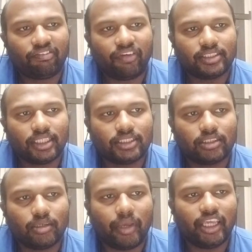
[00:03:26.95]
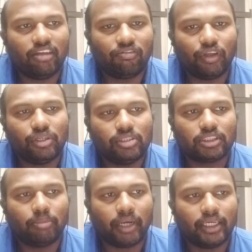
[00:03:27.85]
phases may influenced
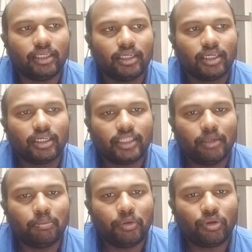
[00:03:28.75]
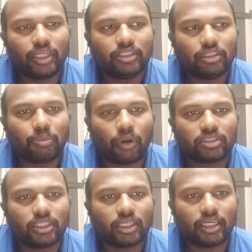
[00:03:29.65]
by the impurities of
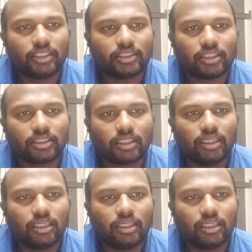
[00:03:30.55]
processing conditions.